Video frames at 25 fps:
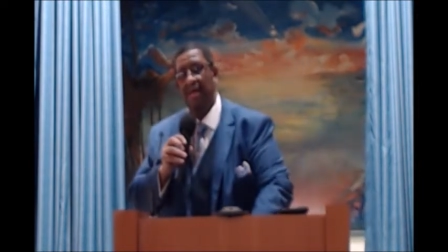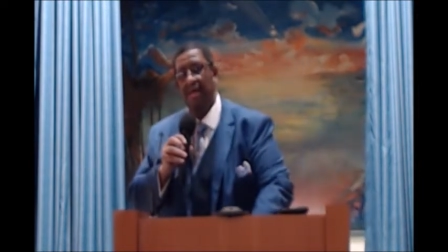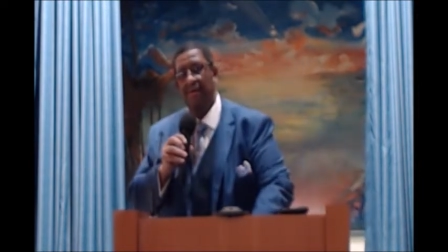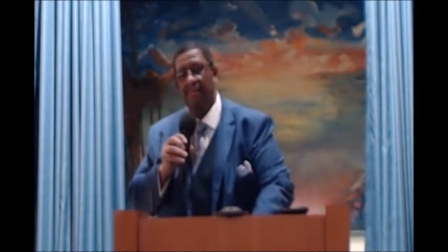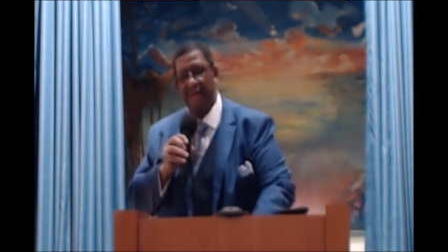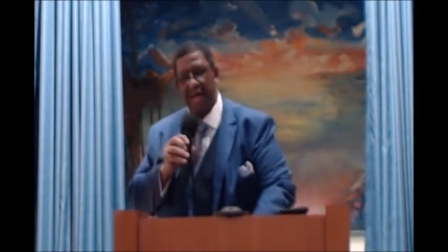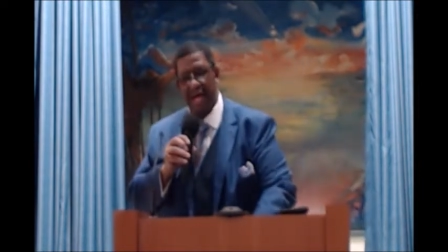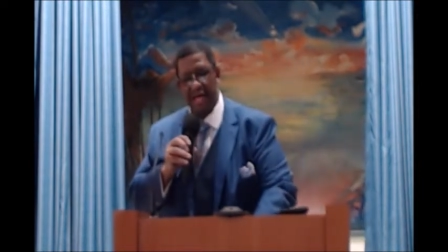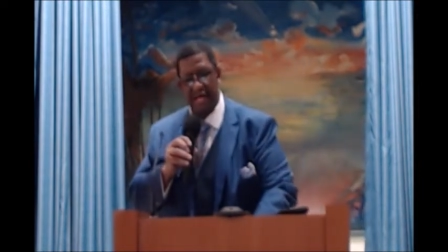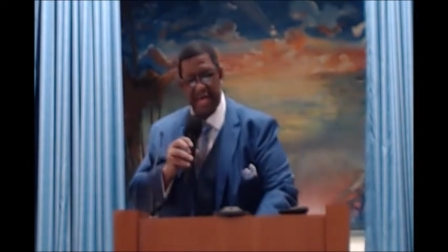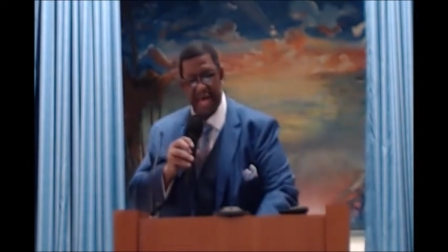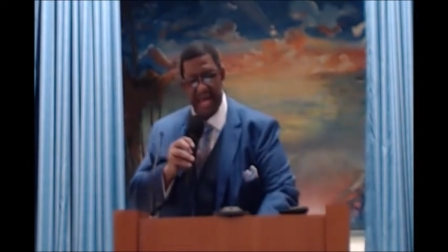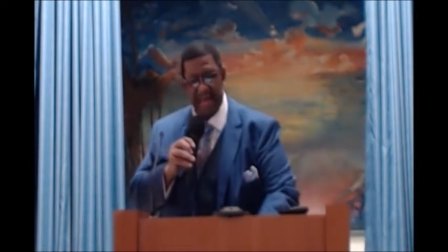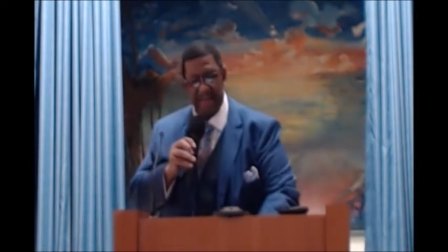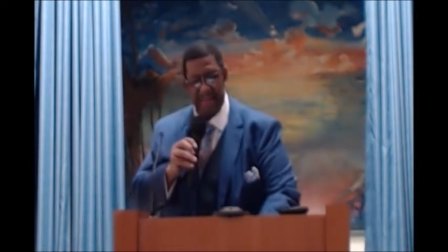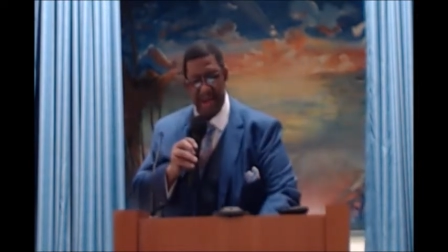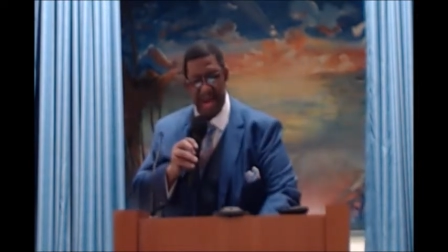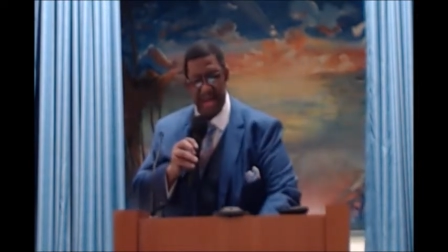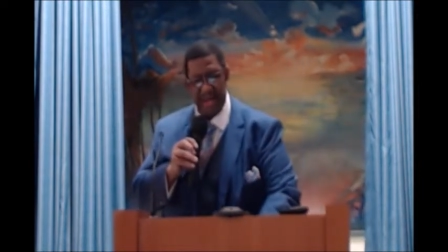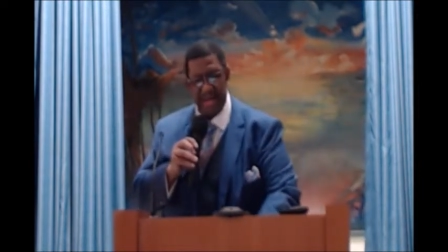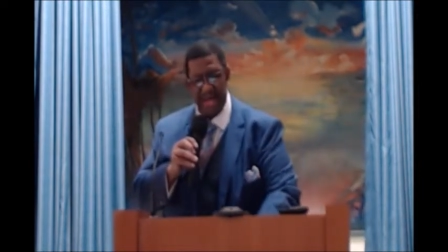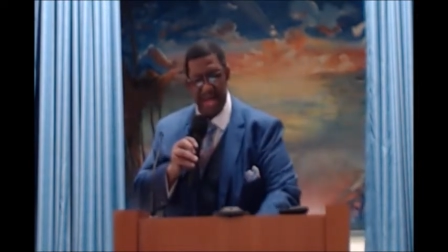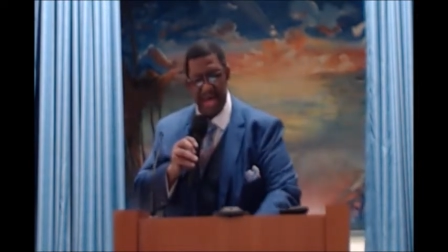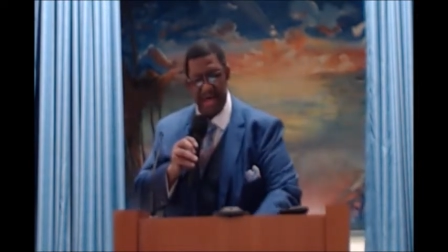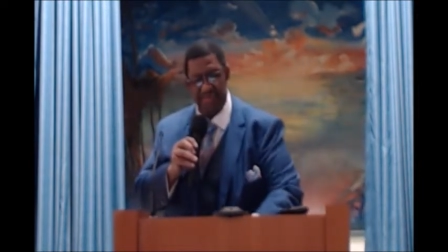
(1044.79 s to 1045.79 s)
But I came by
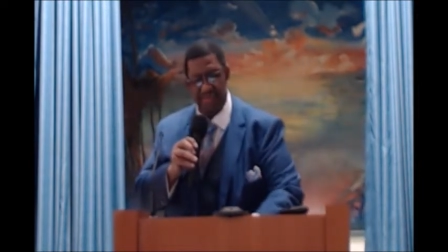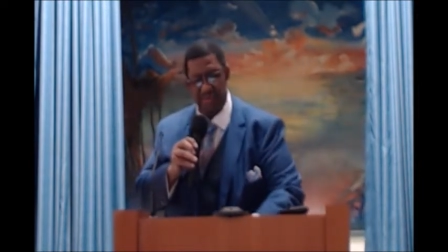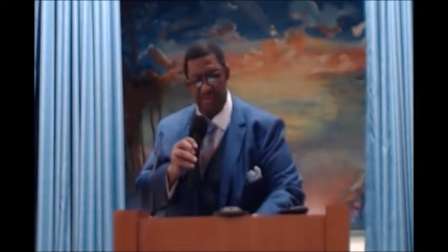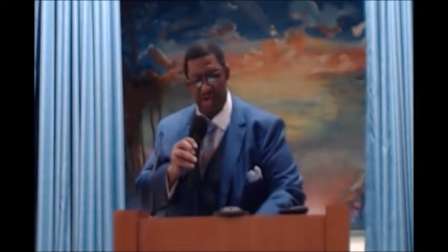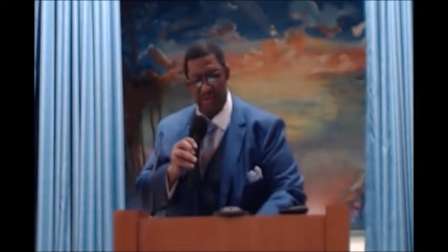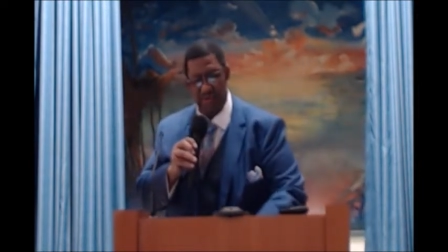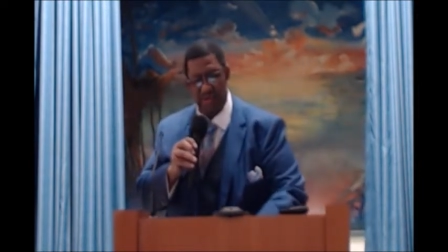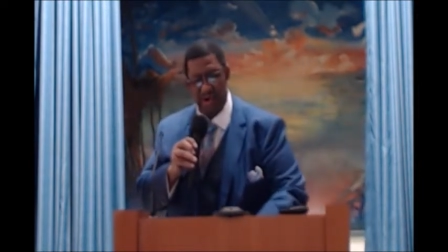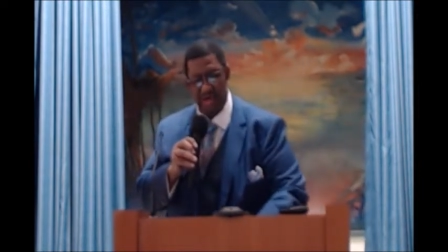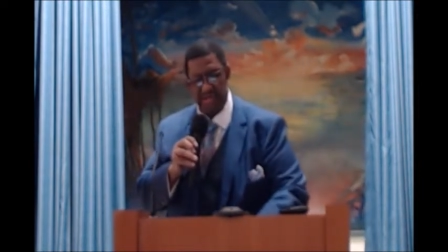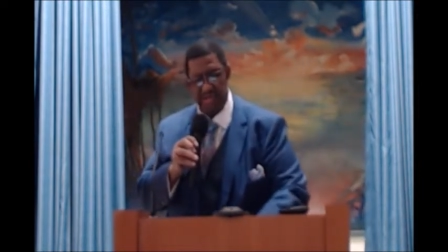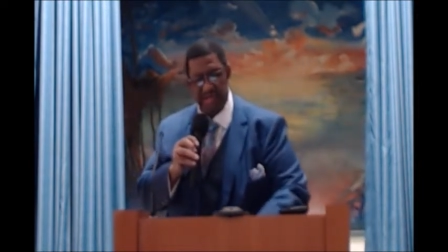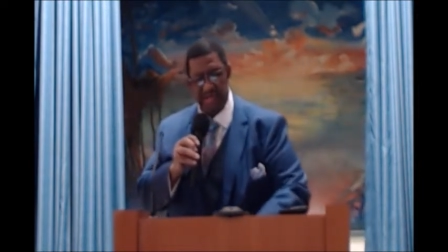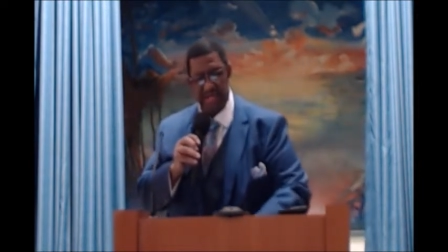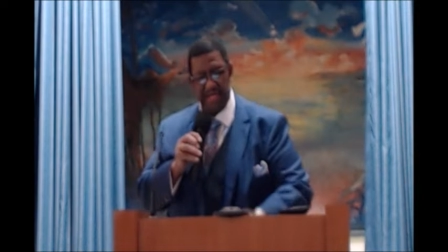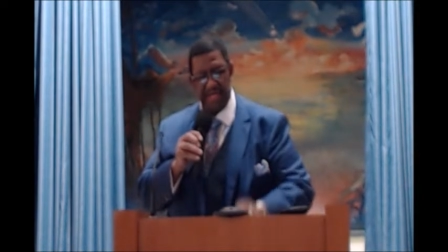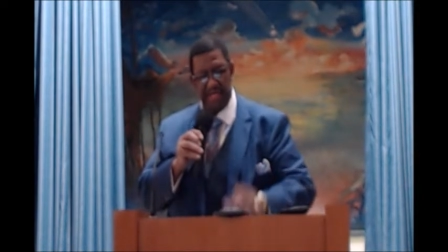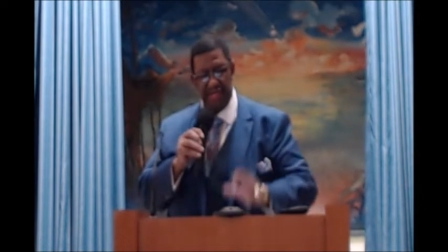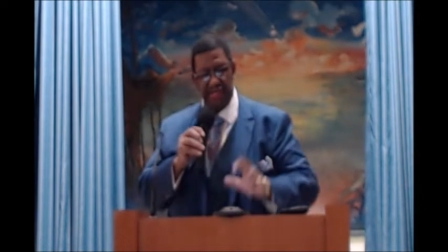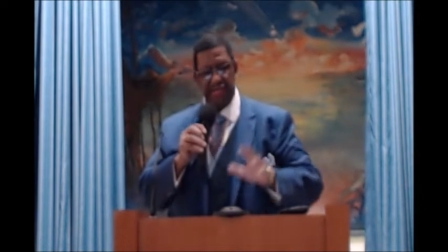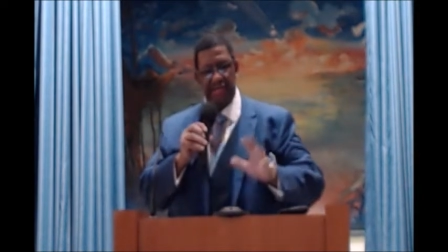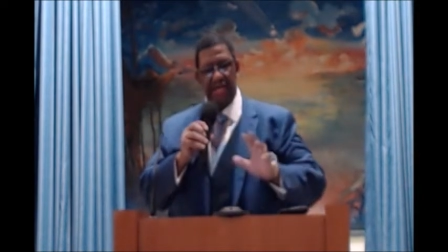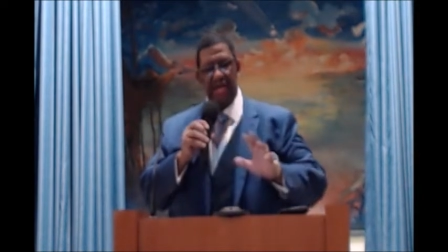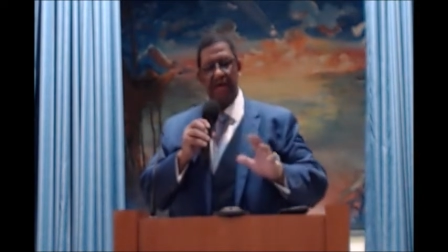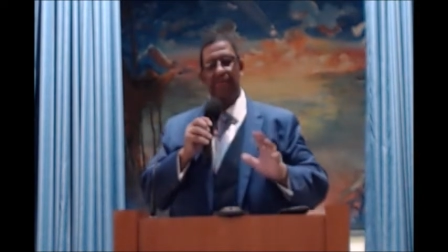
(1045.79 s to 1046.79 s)
to ask a question.
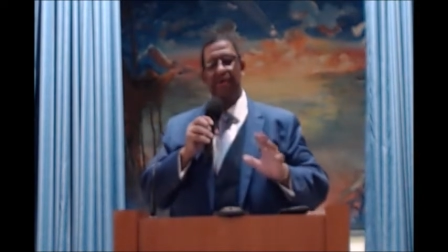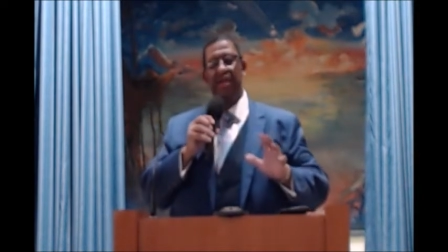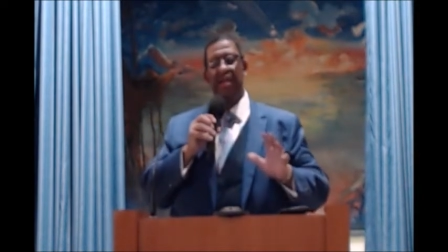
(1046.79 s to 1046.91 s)
Is there